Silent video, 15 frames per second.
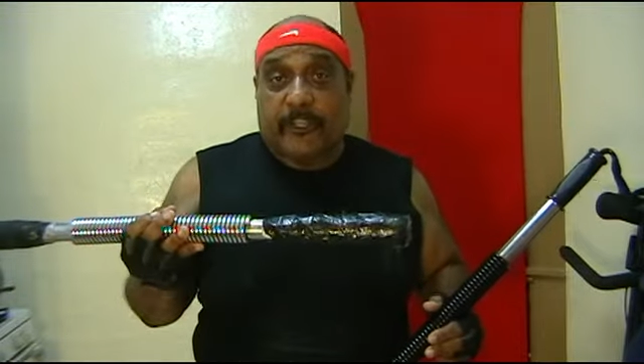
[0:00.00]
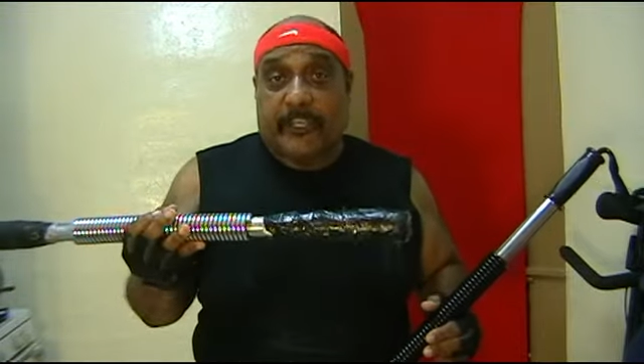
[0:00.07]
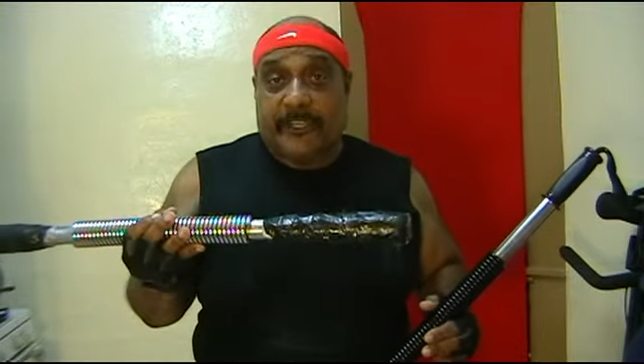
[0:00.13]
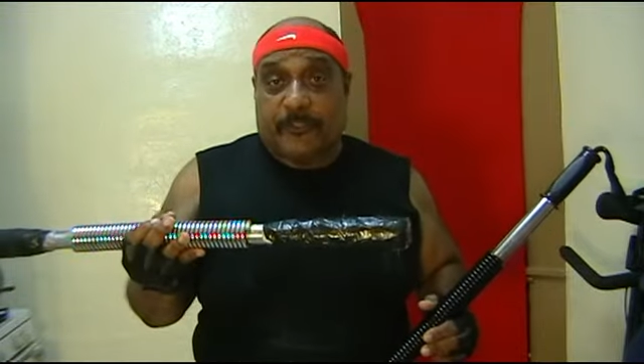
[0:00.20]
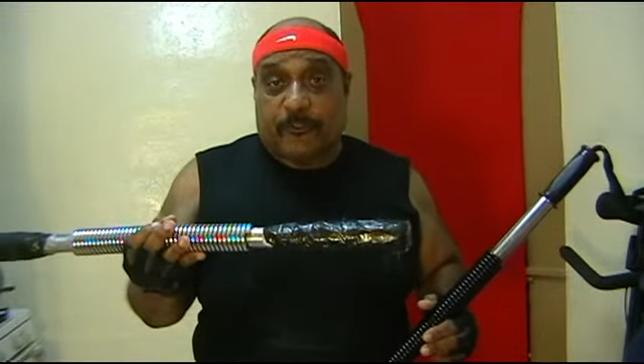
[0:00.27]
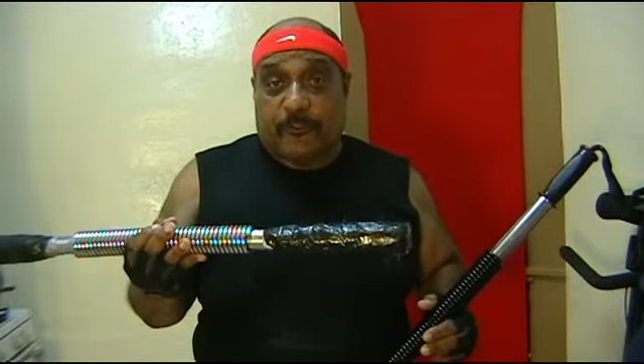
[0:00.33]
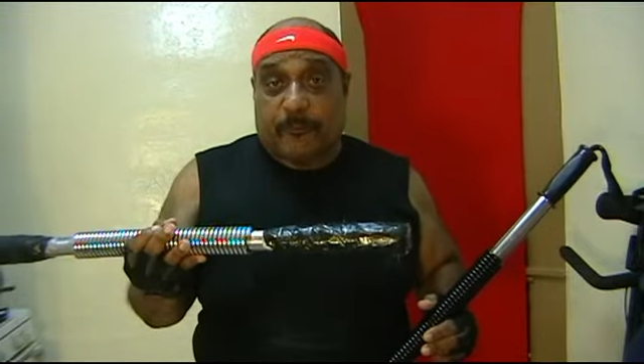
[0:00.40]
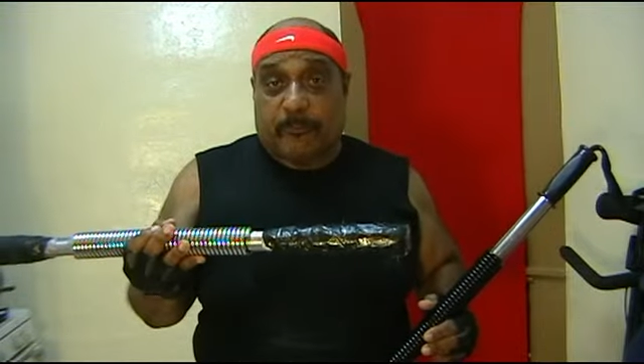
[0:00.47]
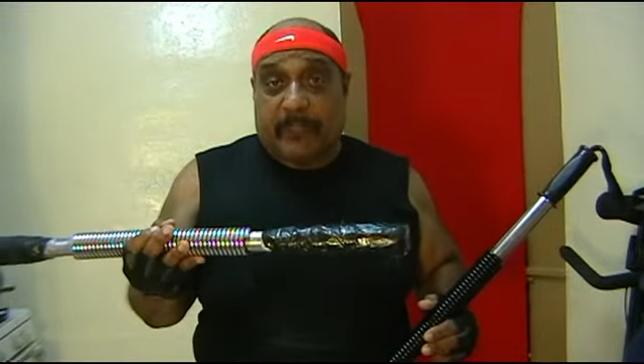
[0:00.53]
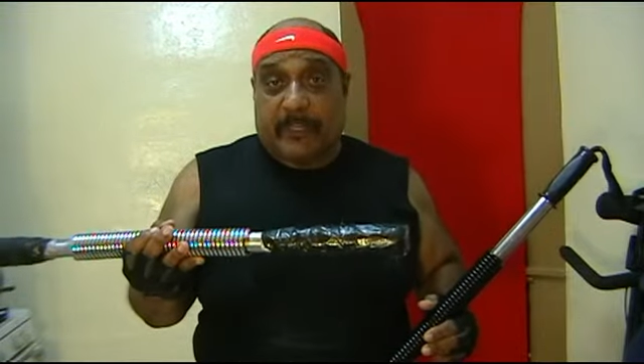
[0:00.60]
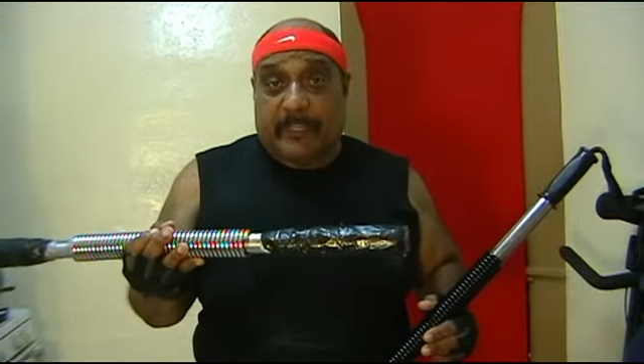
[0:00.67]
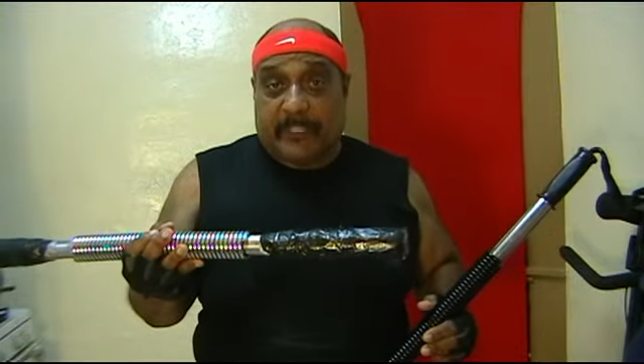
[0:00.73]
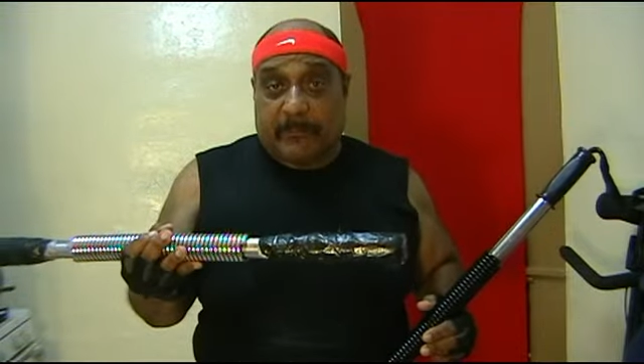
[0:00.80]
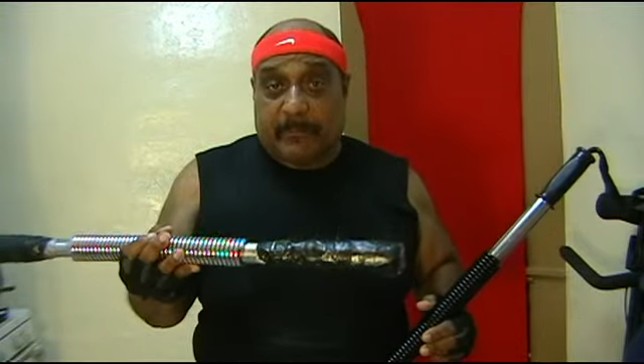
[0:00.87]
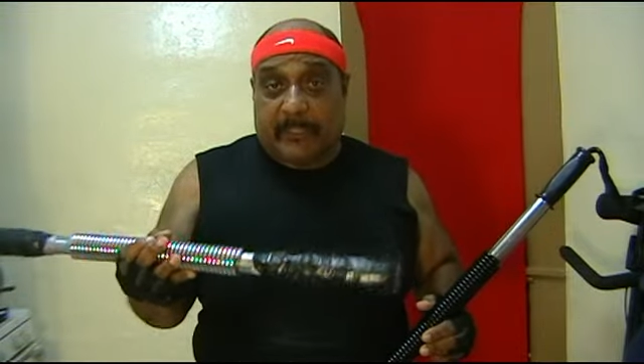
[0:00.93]
easier to bend
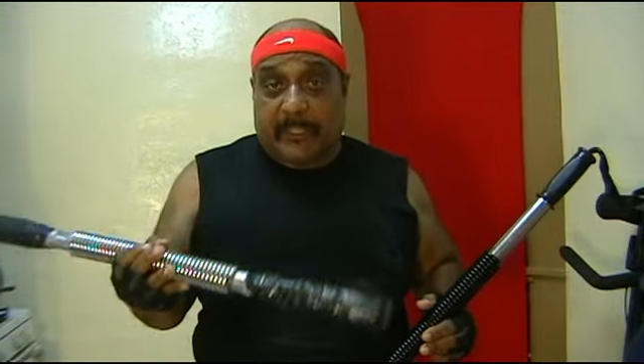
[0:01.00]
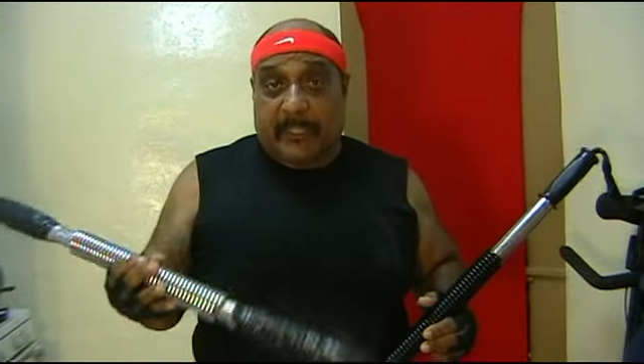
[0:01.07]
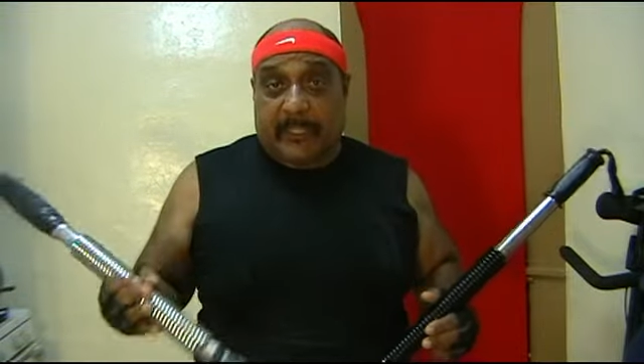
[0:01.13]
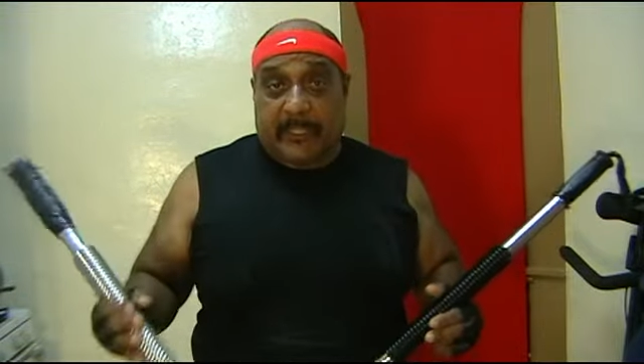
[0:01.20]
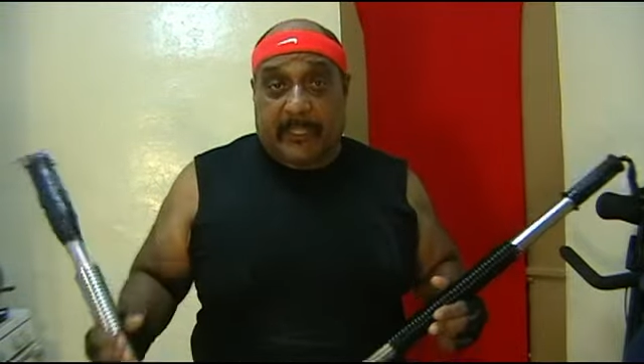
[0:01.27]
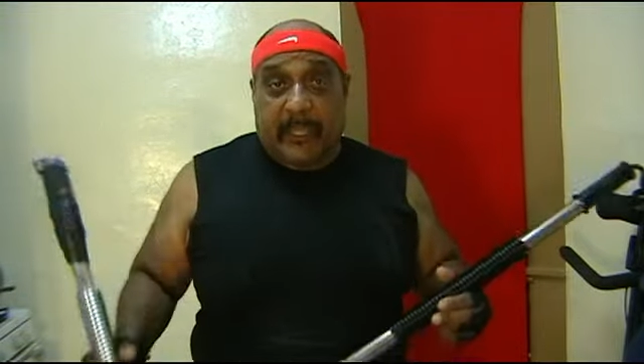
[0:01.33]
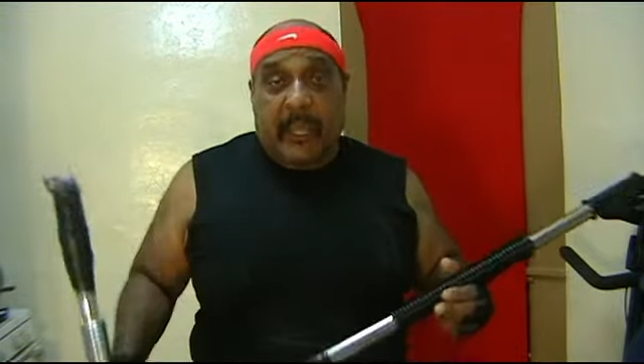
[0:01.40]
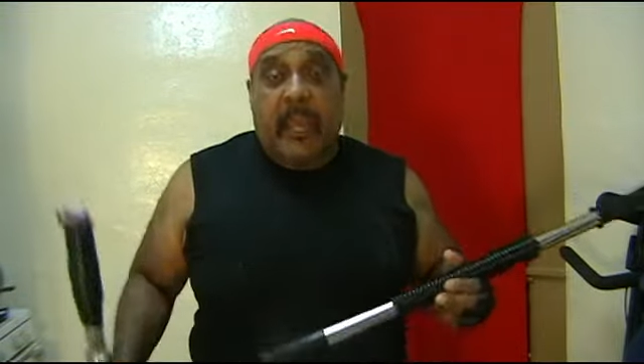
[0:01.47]
at the beginning.